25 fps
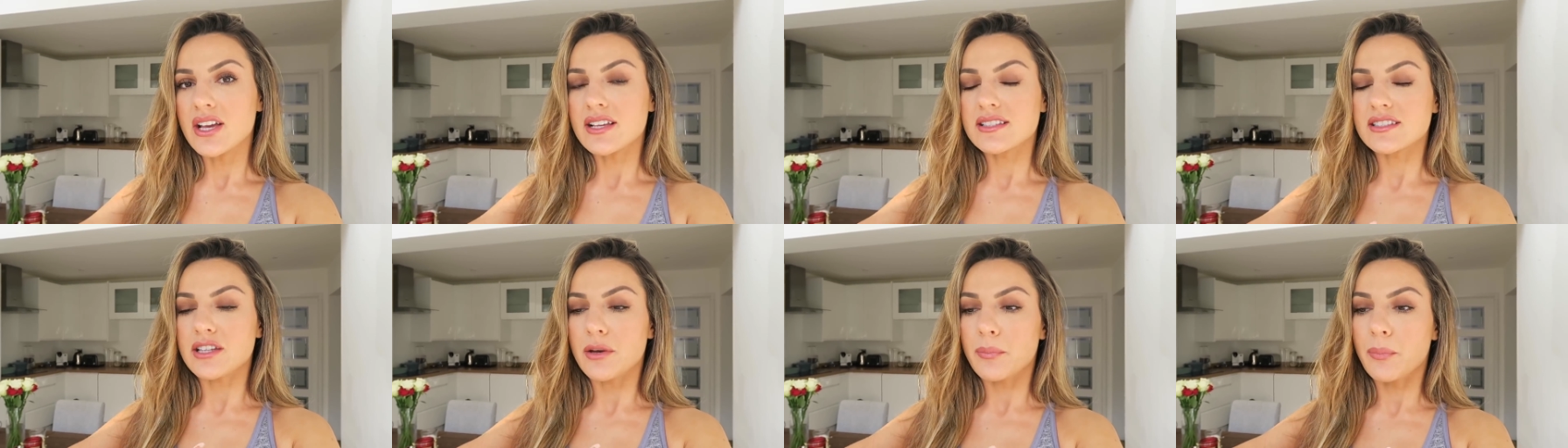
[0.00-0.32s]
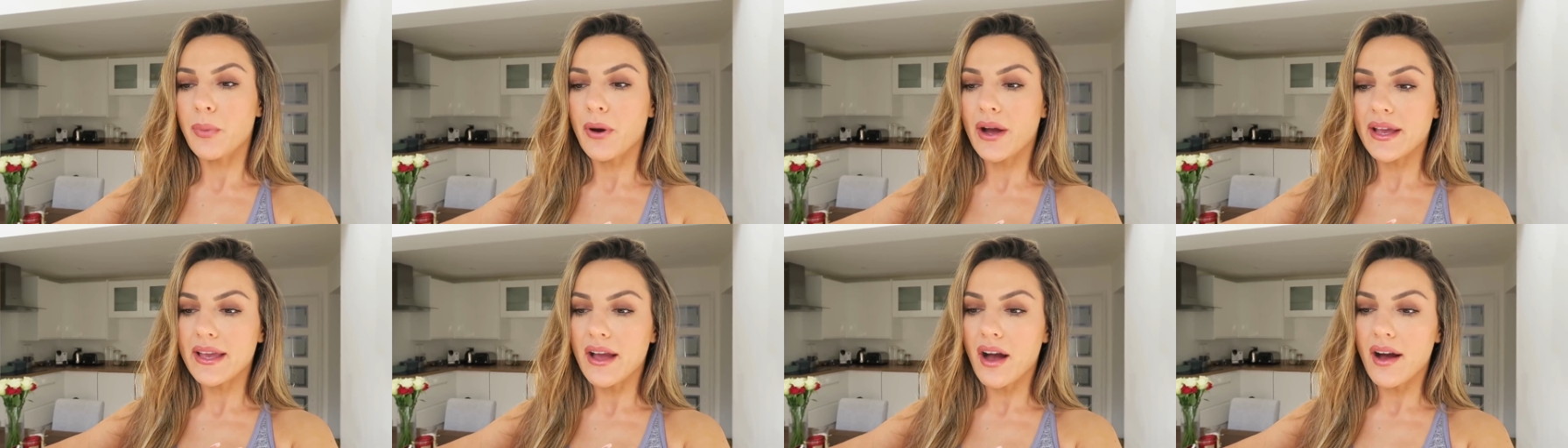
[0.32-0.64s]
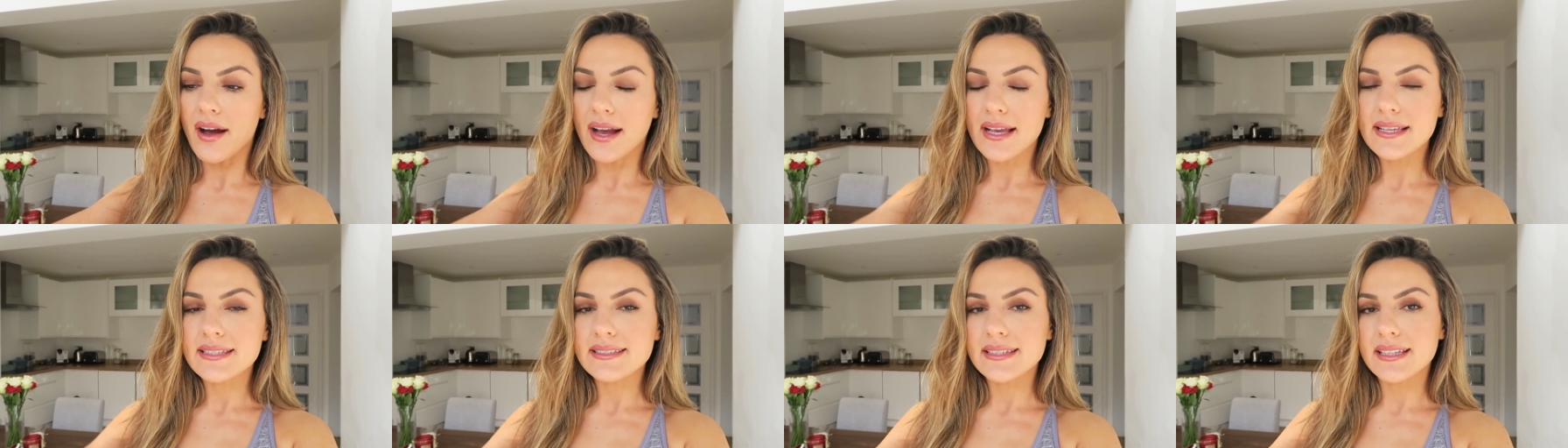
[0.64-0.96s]
So by
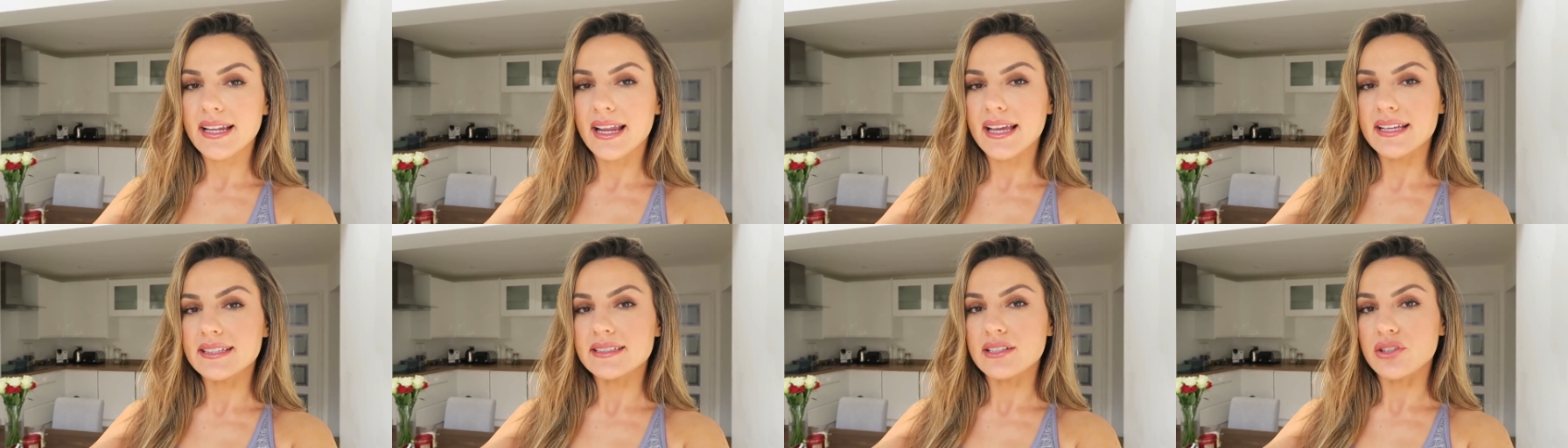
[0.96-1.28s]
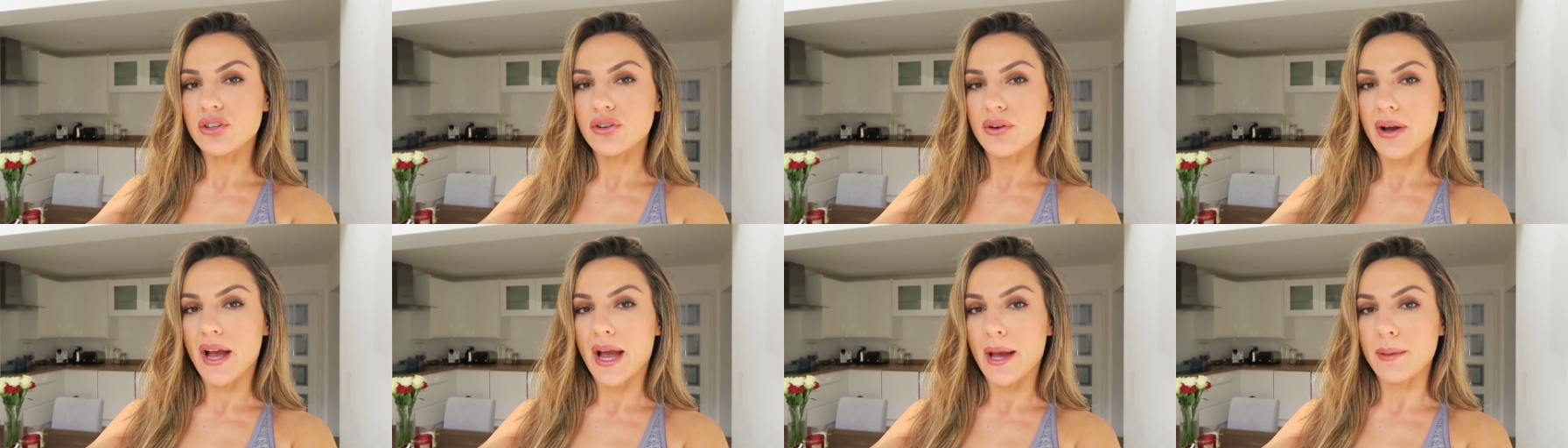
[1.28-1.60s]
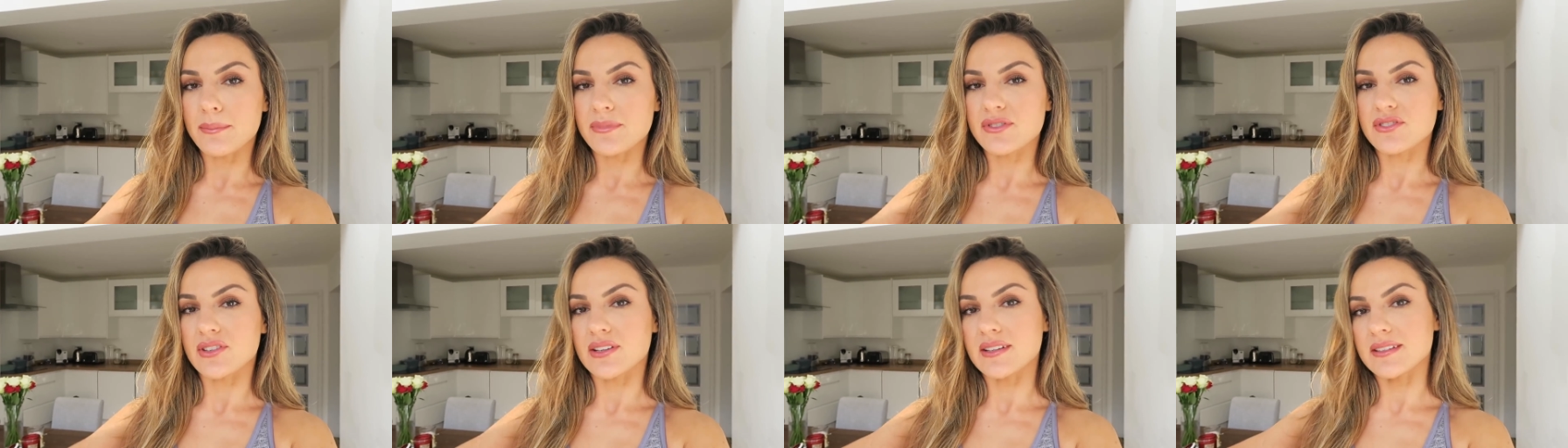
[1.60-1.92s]
isolating your
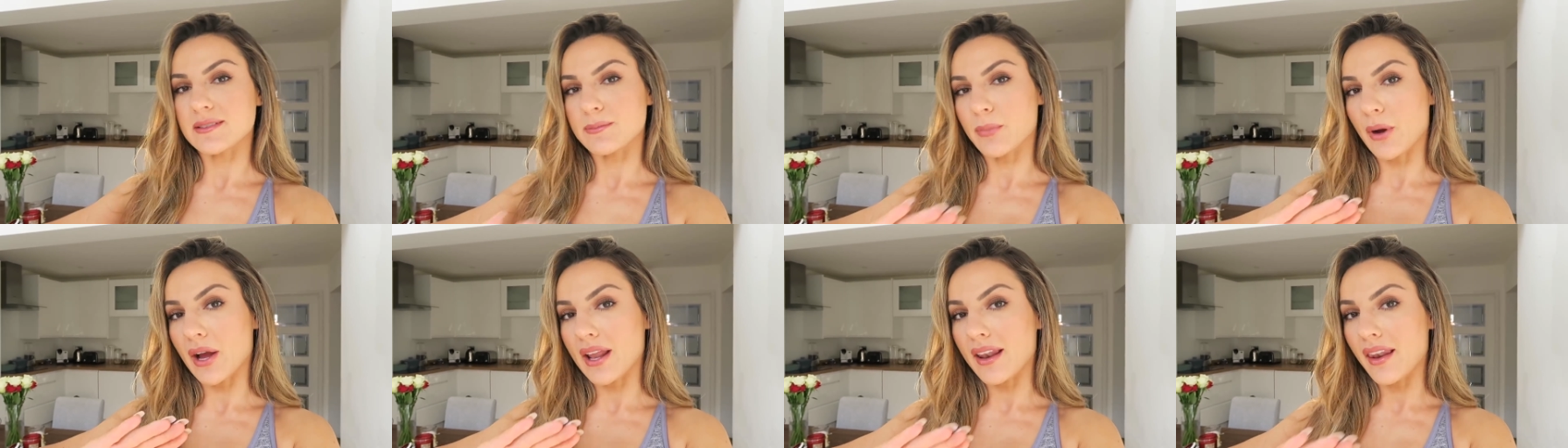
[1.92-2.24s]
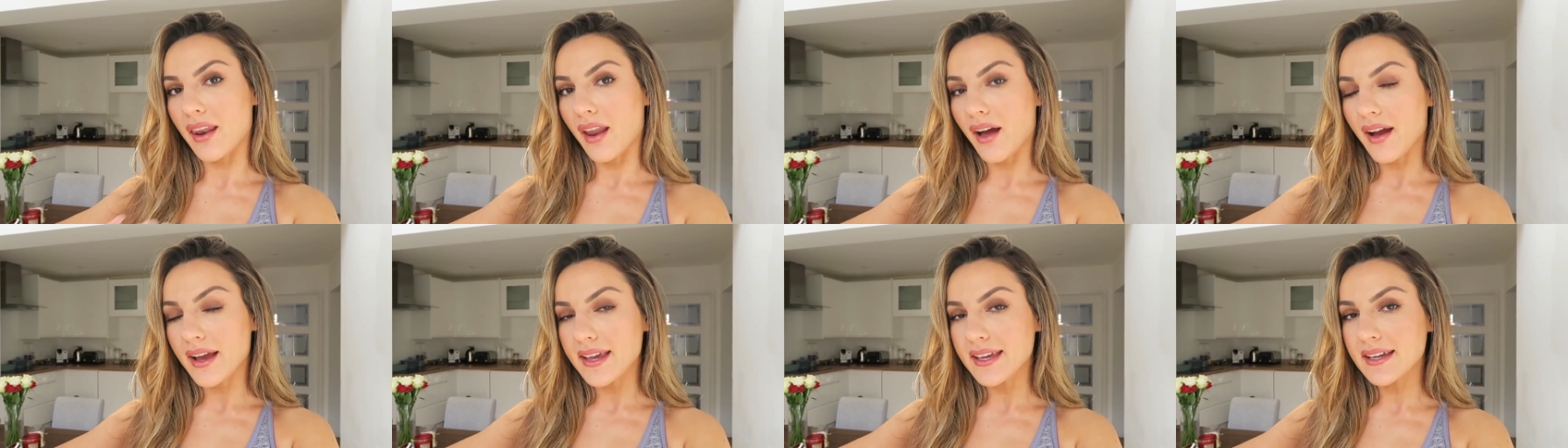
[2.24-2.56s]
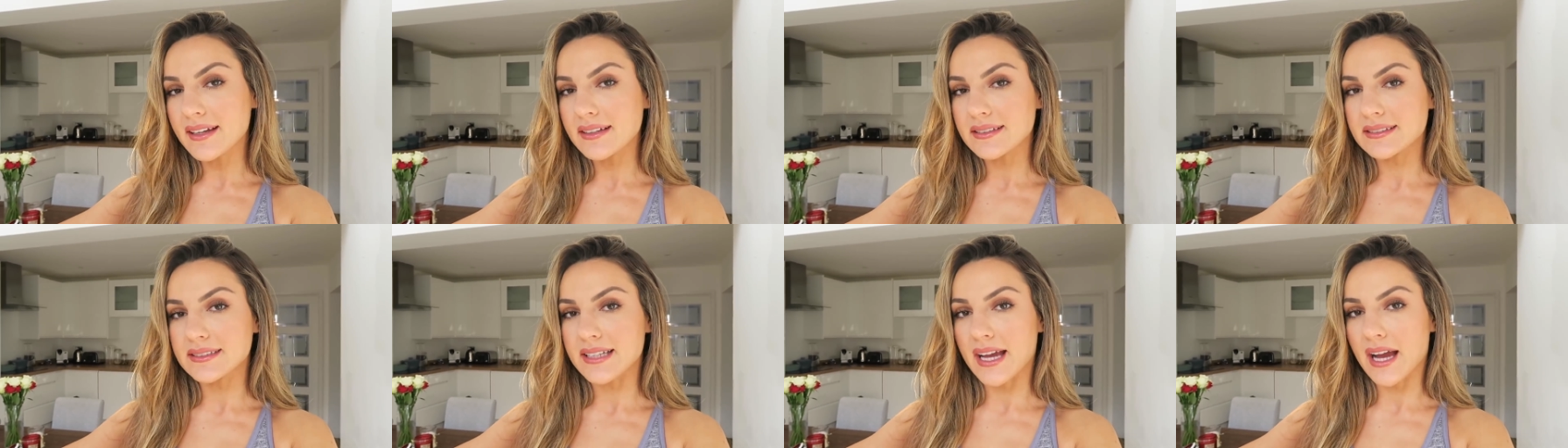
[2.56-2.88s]
hamstrings, by
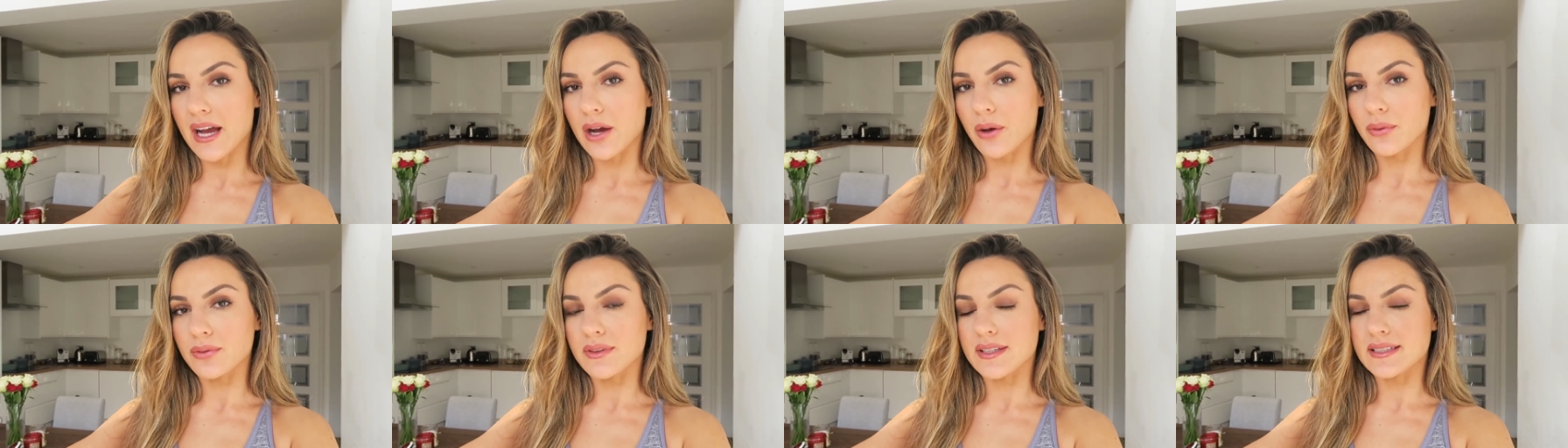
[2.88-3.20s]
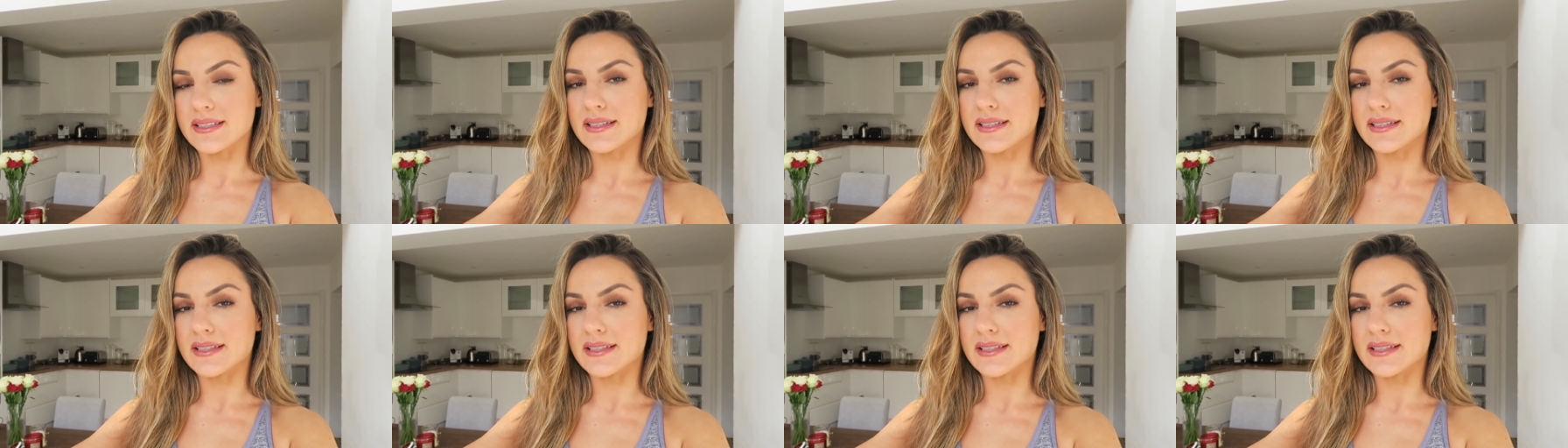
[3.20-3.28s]
lying down,